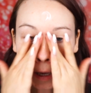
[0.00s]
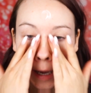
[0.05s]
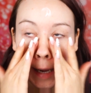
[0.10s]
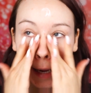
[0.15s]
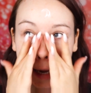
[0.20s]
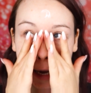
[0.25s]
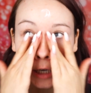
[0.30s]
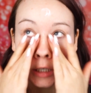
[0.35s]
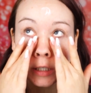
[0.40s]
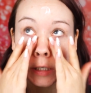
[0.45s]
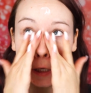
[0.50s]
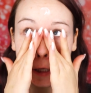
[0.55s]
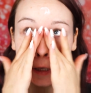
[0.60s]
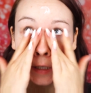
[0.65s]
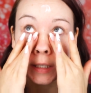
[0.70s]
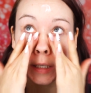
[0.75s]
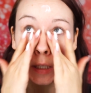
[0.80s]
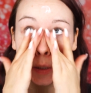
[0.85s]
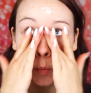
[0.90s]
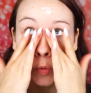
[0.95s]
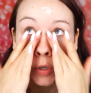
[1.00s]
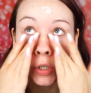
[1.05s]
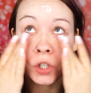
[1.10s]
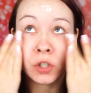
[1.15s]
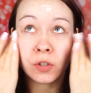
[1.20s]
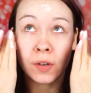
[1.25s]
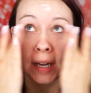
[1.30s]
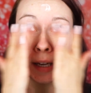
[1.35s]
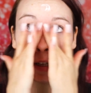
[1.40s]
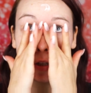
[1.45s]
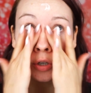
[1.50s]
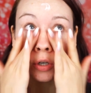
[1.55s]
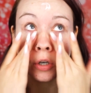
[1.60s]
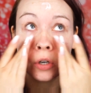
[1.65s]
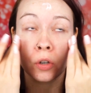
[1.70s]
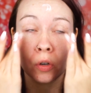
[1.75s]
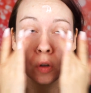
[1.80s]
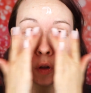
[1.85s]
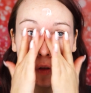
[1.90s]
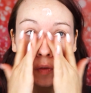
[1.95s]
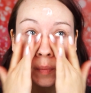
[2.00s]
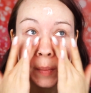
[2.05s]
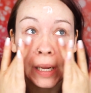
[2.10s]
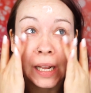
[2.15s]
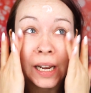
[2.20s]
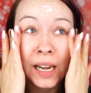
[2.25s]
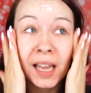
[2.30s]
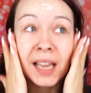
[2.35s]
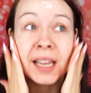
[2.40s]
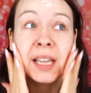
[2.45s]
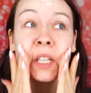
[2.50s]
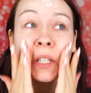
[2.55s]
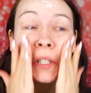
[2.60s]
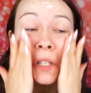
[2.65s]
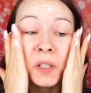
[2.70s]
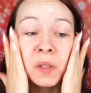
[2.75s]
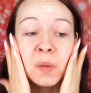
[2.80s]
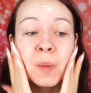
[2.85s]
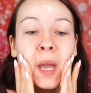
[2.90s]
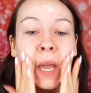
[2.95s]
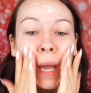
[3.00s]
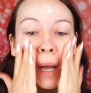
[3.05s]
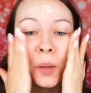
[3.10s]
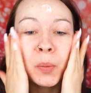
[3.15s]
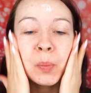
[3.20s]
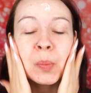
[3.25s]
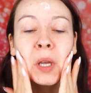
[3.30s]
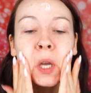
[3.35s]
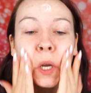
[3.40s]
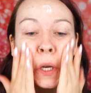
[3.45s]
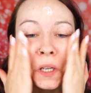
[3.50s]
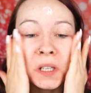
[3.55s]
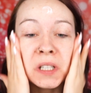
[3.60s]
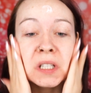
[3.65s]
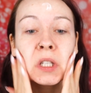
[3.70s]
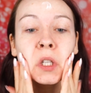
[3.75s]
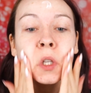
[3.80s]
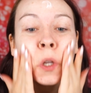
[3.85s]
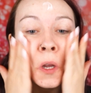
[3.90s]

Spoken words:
I actually use this moisturiser on all of my clients as well because